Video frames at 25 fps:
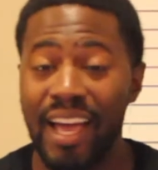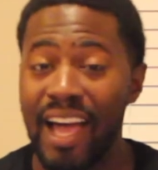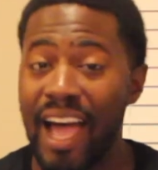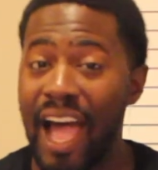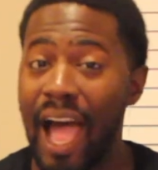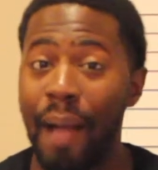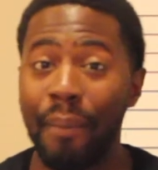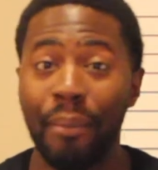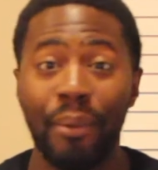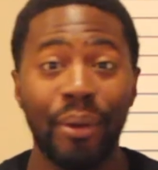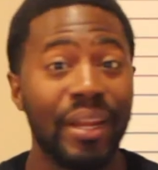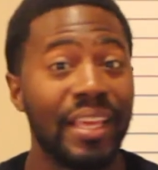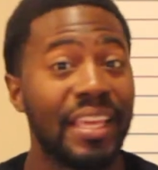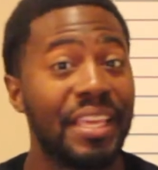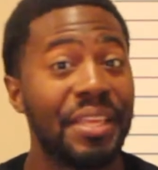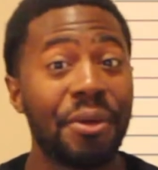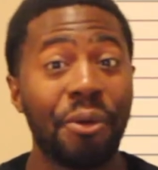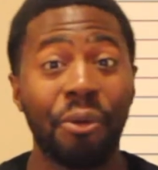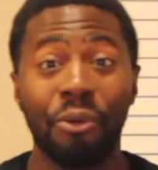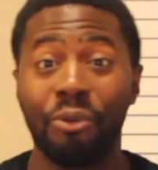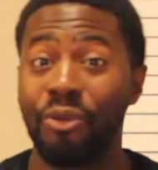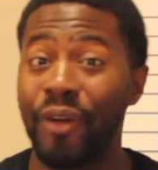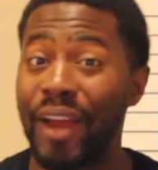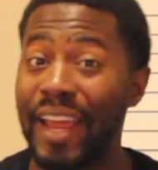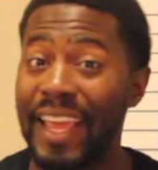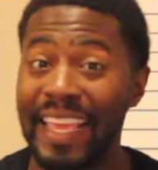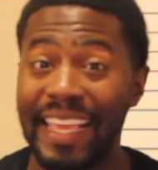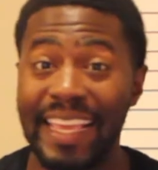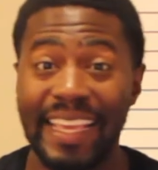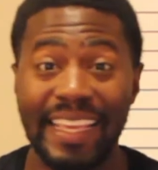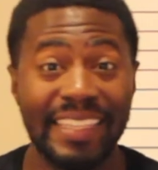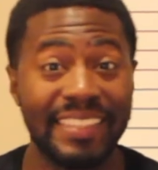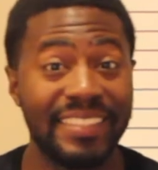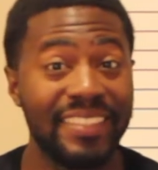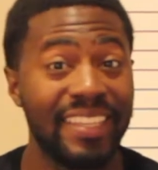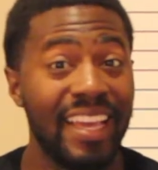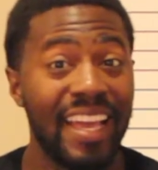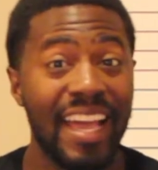I'm going to get a
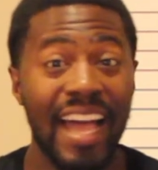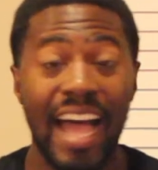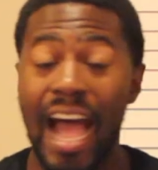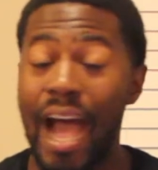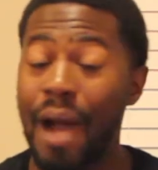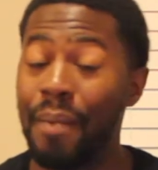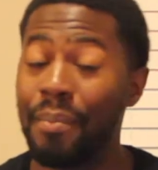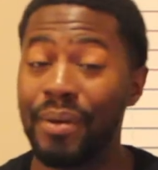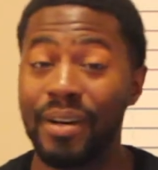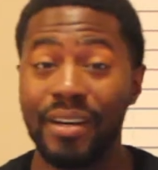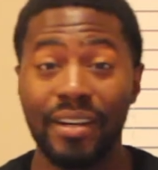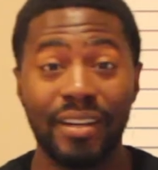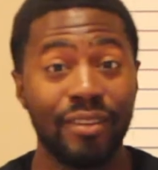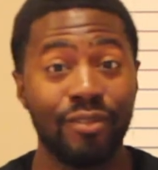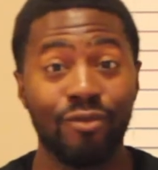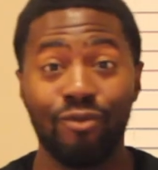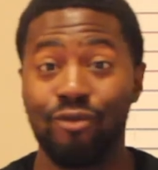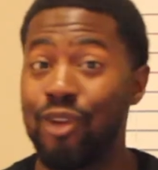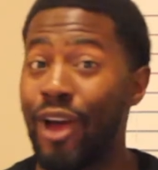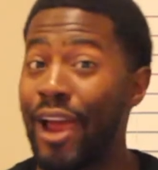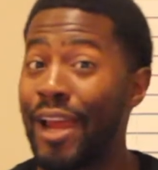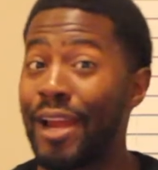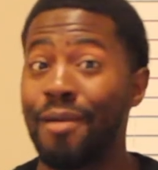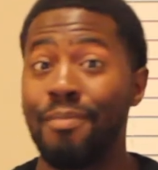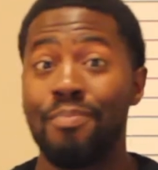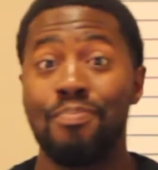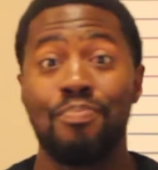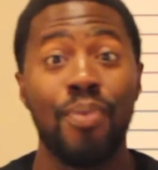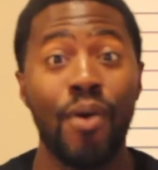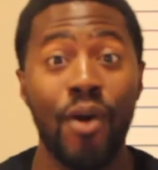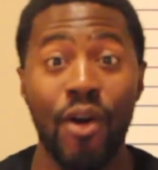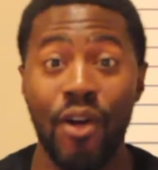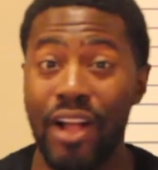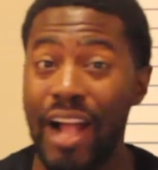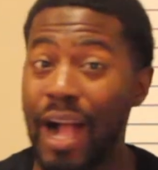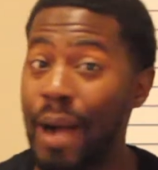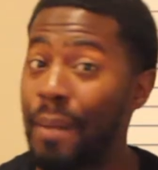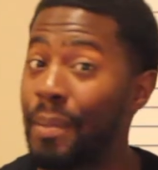raise. I'm going to write a
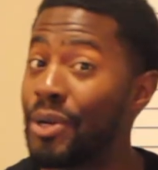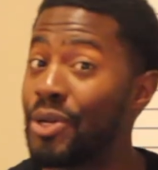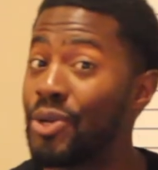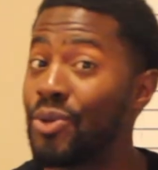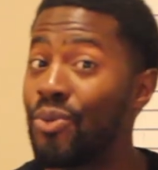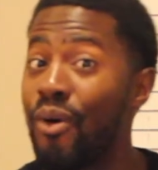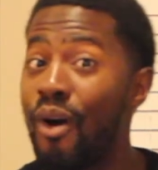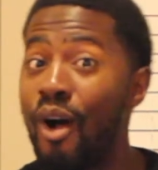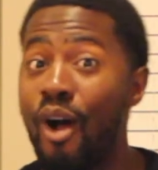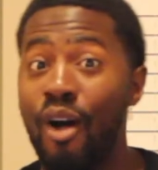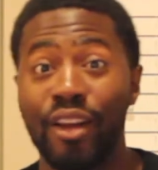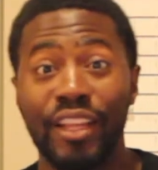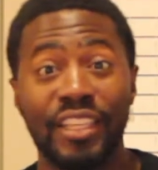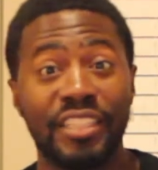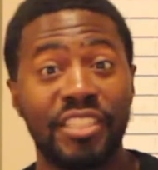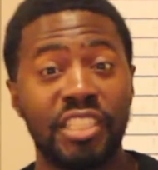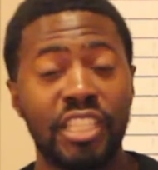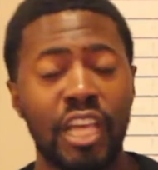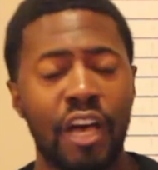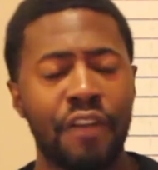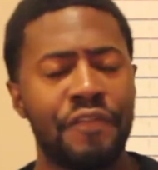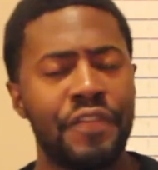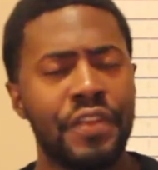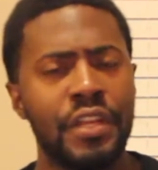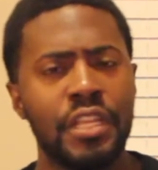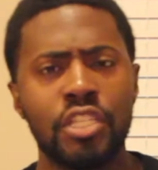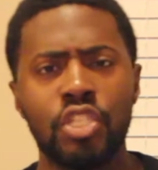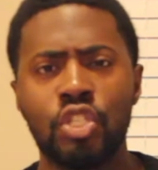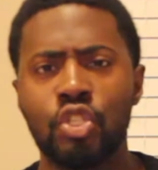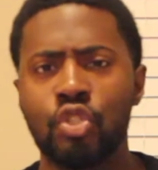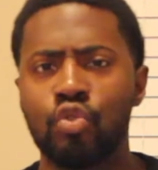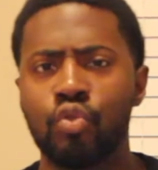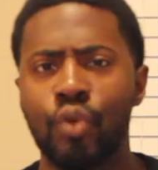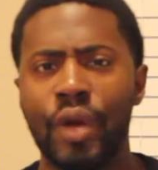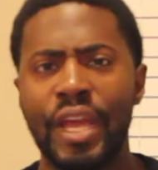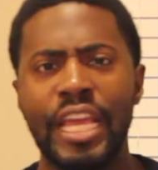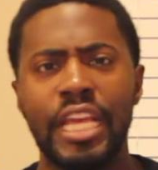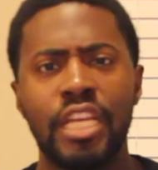book. I'm going to do all this stuff. And it's
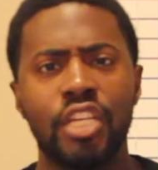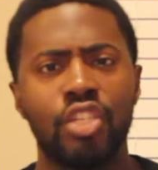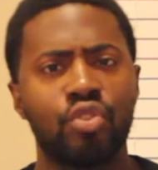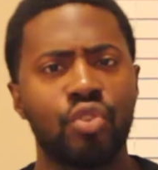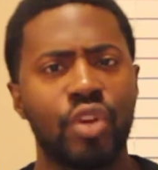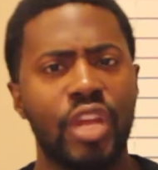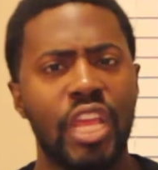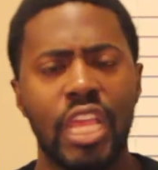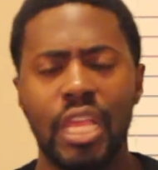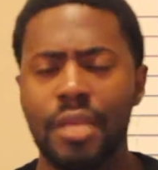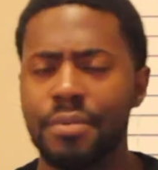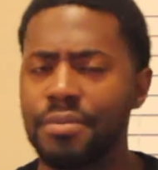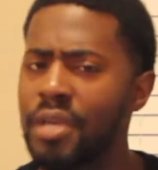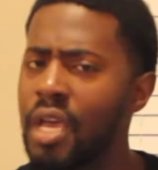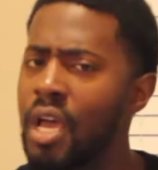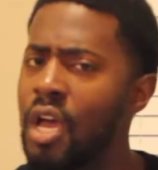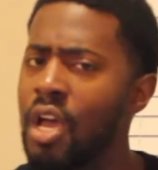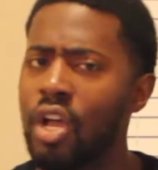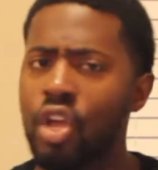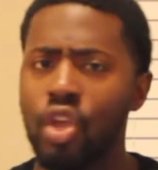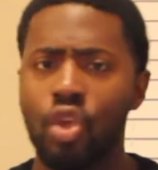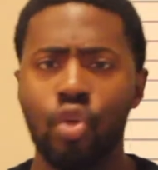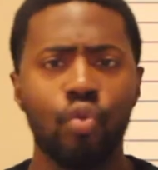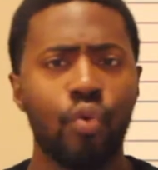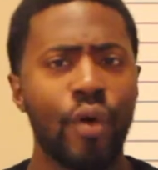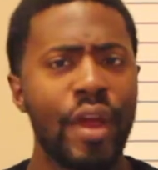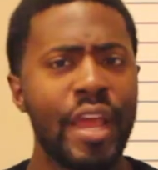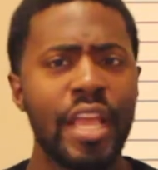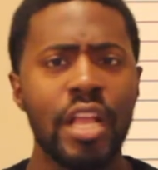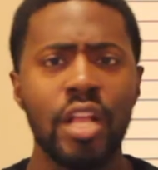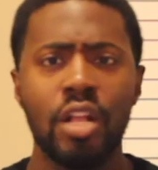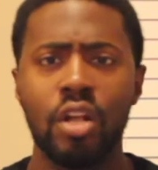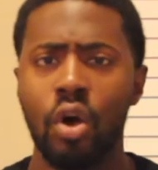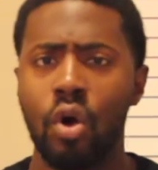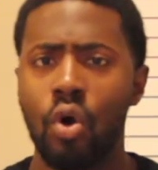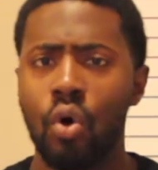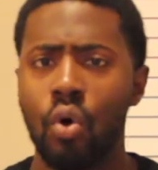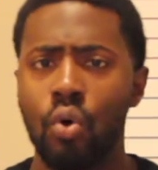great dreams,
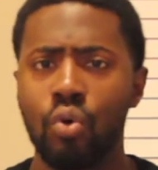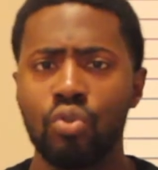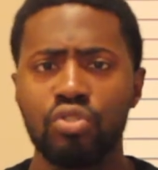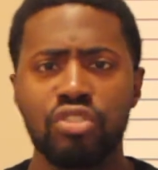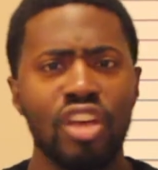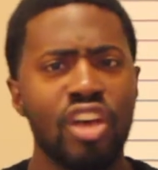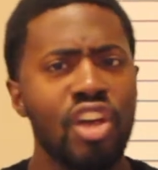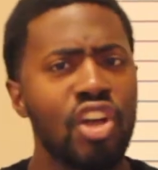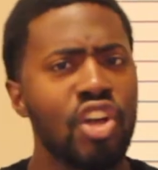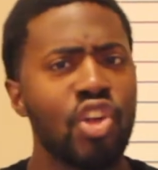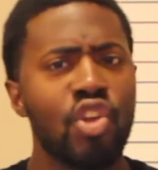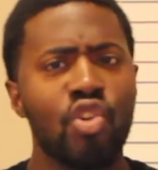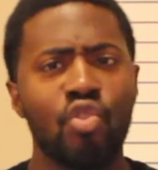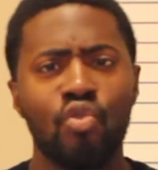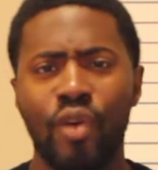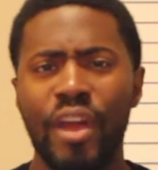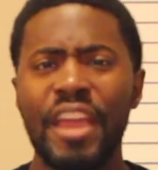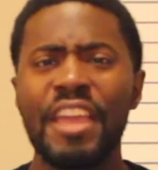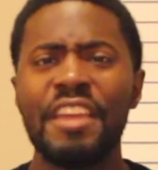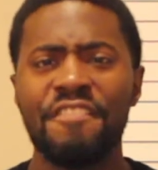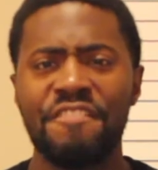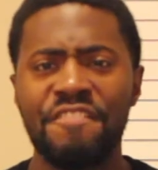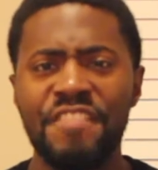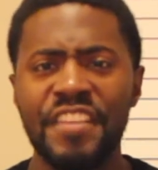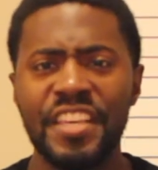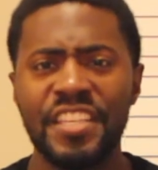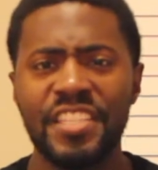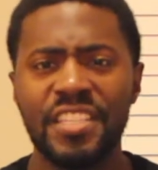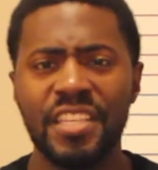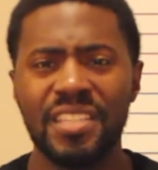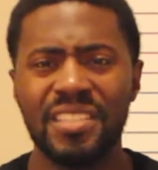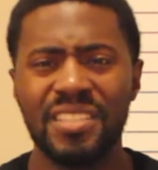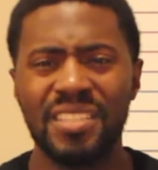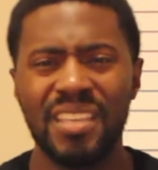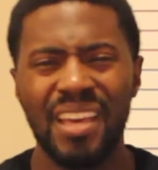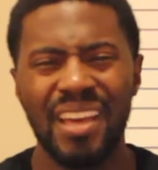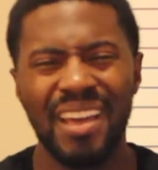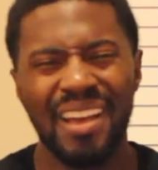great goals, great
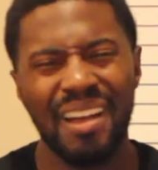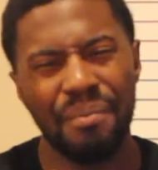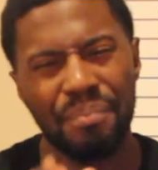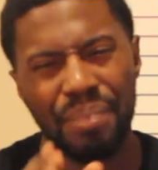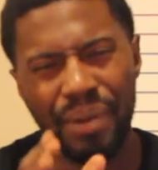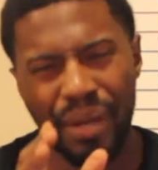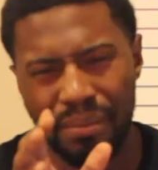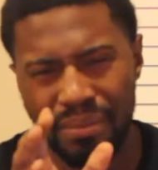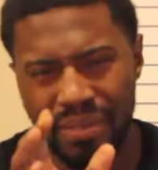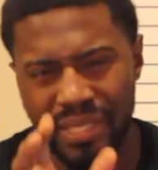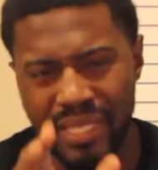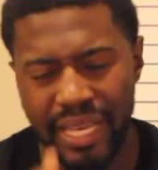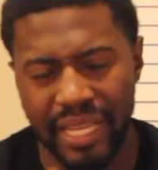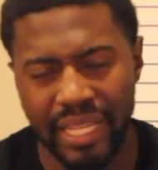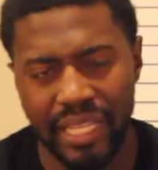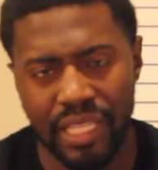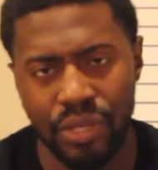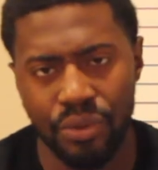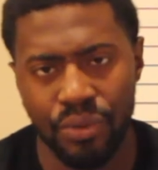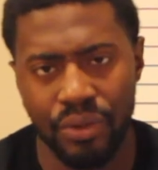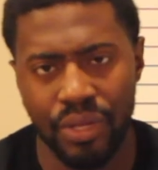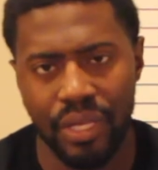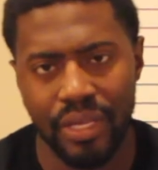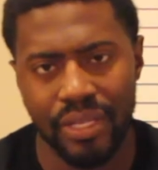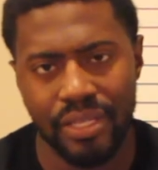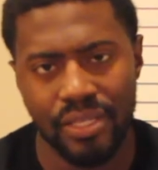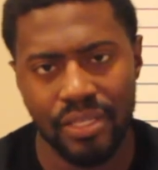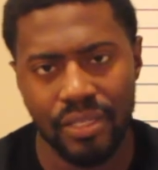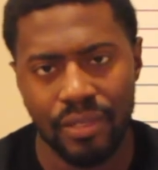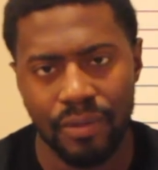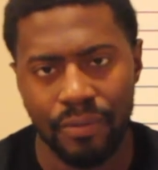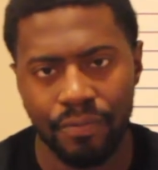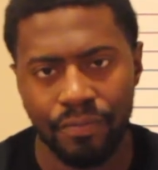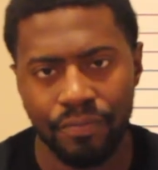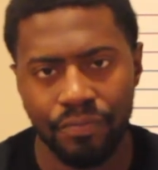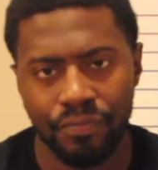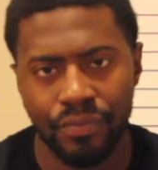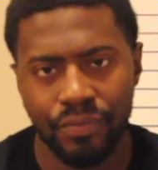visions. But I'm telling you this,